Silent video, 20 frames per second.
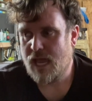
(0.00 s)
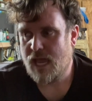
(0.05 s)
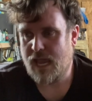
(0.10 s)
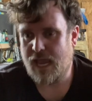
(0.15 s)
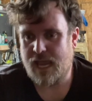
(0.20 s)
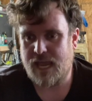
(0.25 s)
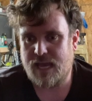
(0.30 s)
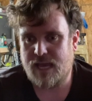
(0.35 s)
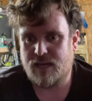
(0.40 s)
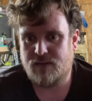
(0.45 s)

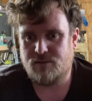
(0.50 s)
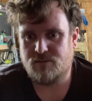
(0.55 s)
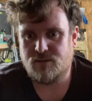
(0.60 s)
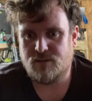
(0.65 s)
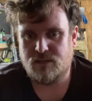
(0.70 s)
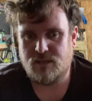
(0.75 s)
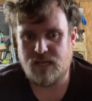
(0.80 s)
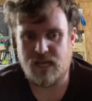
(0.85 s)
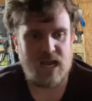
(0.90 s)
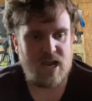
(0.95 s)
and
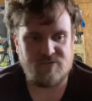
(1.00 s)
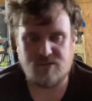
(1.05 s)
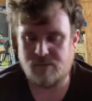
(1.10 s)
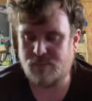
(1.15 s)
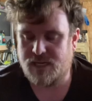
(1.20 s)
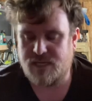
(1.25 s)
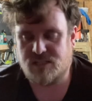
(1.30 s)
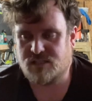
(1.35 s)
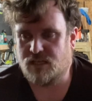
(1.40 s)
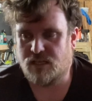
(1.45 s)

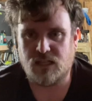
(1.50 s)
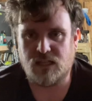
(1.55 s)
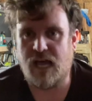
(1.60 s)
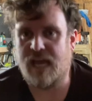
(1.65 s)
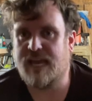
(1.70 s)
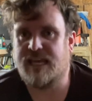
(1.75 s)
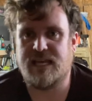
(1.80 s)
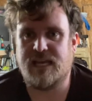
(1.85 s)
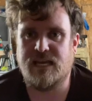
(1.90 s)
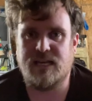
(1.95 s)
everybody's going to
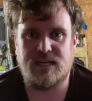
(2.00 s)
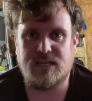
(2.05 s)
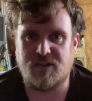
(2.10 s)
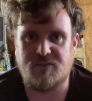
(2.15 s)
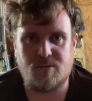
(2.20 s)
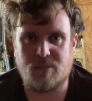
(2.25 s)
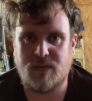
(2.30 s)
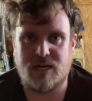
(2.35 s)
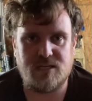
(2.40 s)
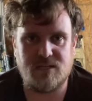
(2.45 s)
like it, and
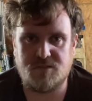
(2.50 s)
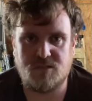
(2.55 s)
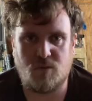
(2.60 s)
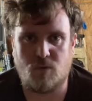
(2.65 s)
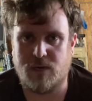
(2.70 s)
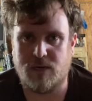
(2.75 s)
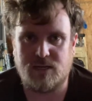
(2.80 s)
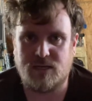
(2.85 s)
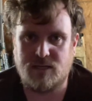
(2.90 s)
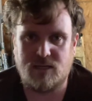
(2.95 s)
everybody's
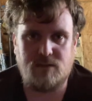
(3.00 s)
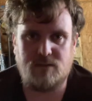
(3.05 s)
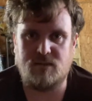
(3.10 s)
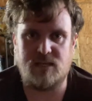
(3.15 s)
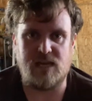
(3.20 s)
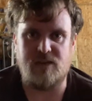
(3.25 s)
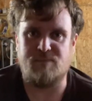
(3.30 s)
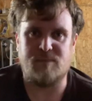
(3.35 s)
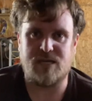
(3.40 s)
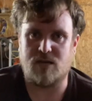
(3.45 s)
going to
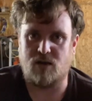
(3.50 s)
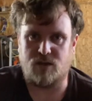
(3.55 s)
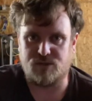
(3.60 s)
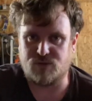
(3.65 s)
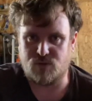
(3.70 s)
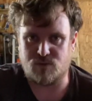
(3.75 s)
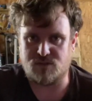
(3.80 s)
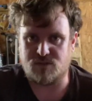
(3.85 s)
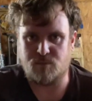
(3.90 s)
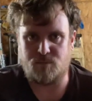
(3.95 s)
give me all
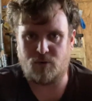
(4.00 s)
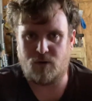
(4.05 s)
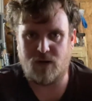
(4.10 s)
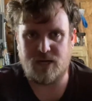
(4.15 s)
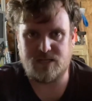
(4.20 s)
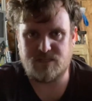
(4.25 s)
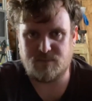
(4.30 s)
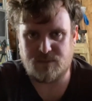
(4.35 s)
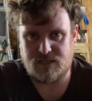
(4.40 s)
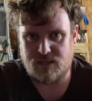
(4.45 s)
sorts of
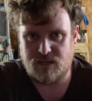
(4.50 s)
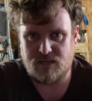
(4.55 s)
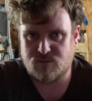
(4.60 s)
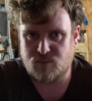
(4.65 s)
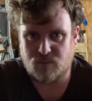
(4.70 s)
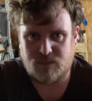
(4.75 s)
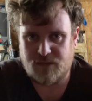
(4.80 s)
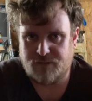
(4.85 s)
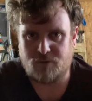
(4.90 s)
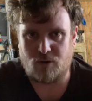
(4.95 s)
praise because
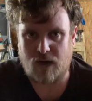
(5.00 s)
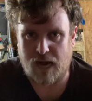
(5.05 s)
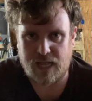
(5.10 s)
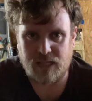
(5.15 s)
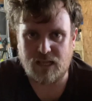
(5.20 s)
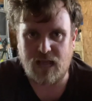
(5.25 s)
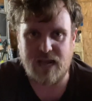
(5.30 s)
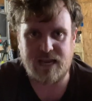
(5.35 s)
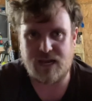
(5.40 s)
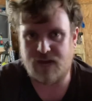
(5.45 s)
whatever I
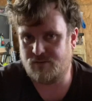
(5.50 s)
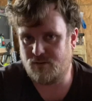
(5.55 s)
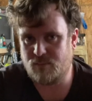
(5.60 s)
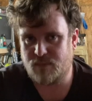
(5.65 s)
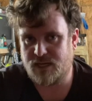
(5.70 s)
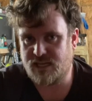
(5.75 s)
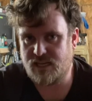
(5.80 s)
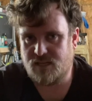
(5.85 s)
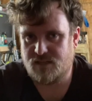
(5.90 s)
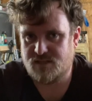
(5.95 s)
like,
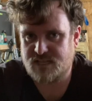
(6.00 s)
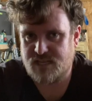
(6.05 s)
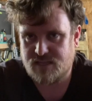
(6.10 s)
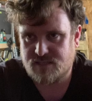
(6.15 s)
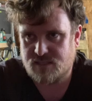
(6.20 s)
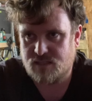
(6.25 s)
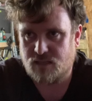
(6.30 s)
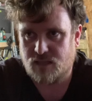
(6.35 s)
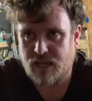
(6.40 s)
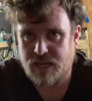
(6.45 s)
everybody else
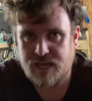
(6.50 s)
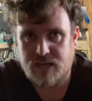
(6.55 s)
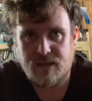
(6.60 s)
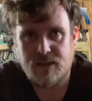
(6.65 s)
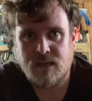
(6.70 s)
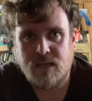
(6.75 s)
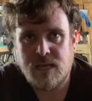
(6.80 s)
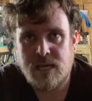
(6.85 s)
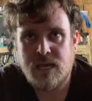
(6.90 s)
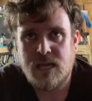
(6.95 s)
has to like.
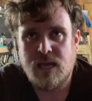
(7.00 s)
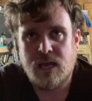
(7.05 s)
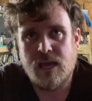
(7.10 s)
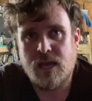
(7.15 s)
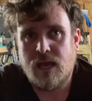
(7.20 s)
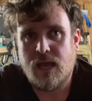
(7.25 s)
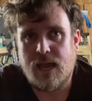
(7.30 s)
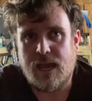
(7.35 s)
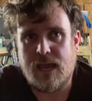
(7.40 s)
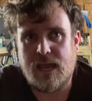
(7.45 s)

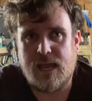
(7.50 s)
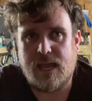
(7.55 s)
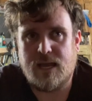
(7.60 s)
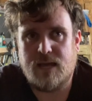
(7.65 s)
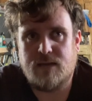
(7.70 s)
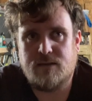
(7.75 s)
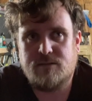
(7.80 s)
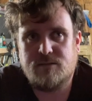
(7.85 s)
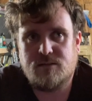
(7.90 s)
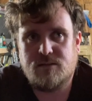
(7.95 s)

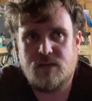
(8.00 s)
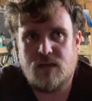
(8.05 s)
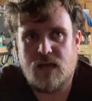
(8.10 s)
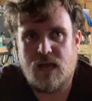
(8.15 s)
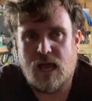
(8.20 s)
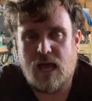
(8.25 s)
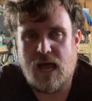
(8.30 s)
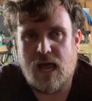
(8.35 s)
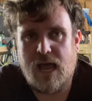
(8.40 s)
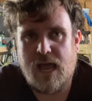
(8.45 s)
And
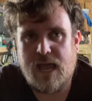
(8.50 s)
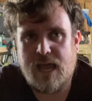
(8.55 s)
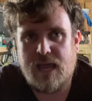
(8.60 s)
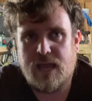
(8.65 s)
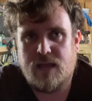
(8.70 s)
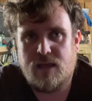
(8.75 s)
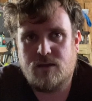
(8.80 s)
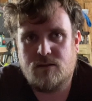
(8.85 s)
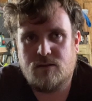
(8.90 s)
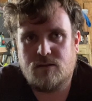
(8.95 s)

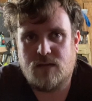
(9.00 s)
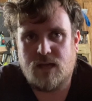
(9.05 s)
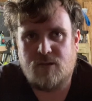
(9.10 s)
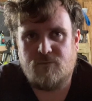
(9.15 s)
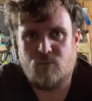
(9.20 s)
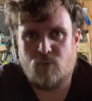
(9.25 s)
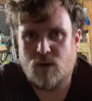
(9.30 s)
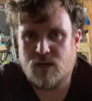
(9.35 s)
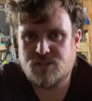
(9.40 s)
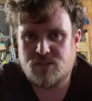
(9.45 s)
I
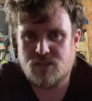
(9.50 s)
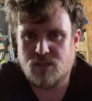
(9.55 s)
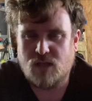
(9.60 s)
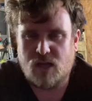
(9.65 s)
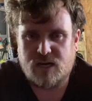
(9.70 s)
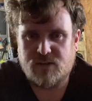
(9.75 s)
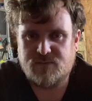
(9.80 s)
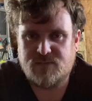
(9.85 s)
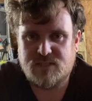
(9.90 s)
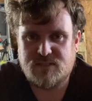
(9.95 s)
have watched a
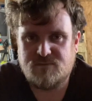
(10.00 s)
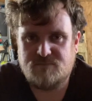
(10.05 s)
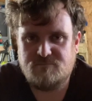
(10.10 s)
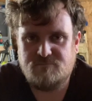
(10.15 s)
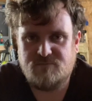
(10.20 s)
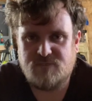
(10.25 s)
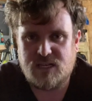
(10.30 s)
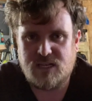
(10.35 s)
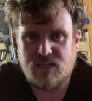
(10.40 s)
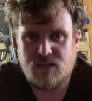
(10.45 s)
lot of his
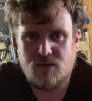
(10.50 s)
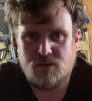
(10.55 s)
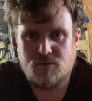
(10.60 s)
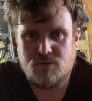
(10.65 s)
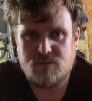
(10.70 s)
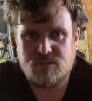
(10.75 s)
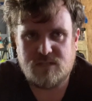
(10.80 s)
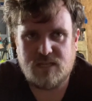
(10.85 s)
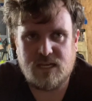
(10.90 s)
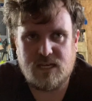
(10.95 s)

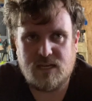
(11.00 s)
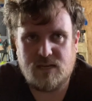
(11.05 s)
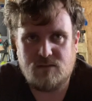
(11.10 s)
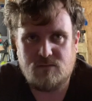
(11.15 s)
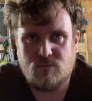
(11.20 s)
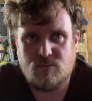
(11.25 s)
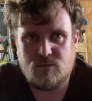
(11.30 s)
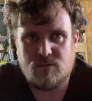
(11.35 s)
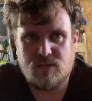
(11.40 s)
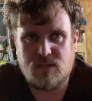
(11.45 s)
videos that
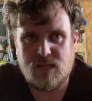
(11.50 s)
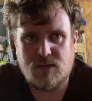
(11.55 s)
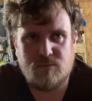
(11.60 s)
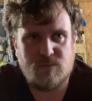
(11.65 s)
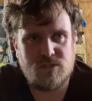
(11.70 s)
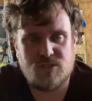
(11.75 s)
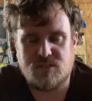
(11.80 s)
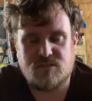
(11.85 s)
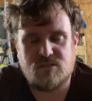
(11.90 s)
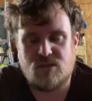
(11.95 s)
he
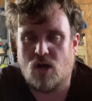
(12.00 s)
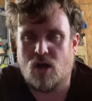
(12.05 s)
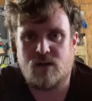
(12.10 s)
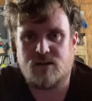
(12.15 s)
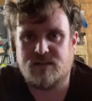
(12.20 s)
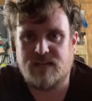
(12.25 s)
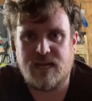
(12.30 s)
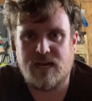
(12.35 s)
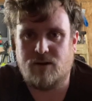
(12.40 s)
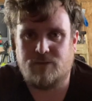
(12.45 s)
would just
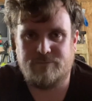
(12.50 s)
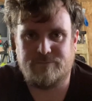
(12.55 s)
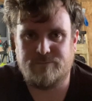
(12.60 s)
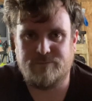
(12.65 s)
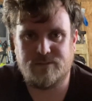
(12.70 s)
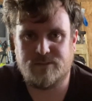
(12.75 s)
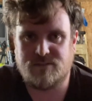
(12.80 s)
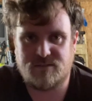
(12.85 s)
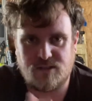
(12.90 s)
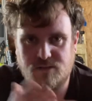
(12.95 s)
talk down
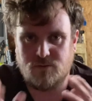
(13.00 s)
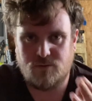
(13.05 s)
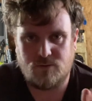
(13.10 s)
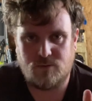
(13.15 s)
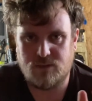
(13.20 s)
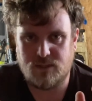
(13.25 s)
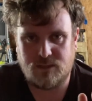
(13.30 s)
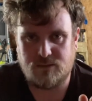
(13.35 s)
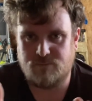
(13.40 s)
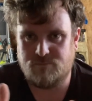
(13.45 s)

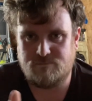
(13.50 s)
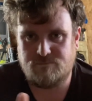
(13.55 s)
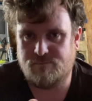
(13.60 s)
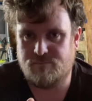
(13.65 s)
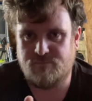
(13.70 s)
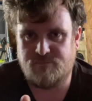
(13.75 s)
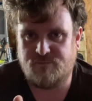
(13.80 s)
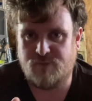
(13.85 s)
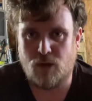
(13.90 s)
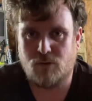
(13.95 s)
to a
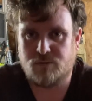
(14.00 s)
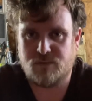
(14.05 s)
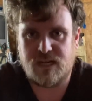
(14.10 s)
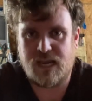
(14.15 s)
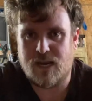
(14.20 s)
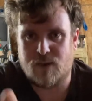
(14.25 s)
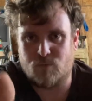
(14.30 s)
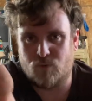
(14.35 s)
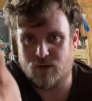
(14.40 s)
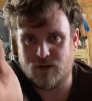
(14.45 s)
phone
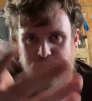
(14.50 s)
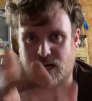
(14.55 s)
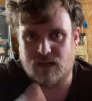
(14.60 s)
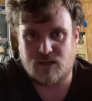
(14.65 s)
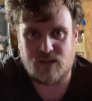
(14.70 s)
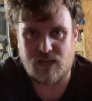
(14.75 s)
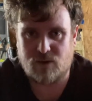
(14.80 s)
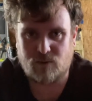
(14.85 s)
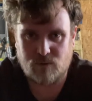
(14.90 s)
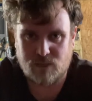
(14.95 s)
camera, kind of
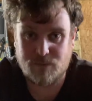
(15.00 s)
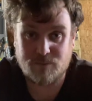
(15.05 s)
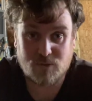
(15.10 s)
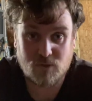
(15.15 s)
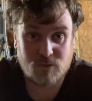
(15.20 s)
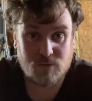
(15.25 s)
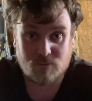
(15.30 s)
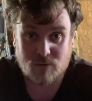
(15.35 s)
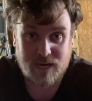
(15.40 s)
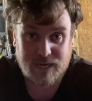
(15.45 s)
like what I'm
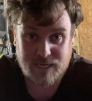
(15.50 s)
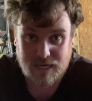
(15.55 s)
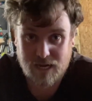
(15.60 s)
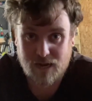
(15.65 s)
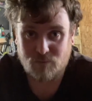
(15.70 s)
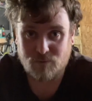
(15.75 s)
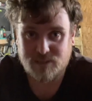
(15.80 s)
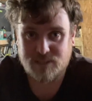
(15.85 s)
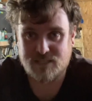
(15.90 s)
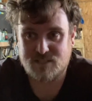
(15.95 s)
doing right
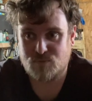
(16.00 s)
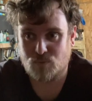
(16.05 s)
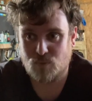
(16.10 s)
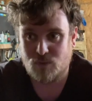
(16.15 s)
now with this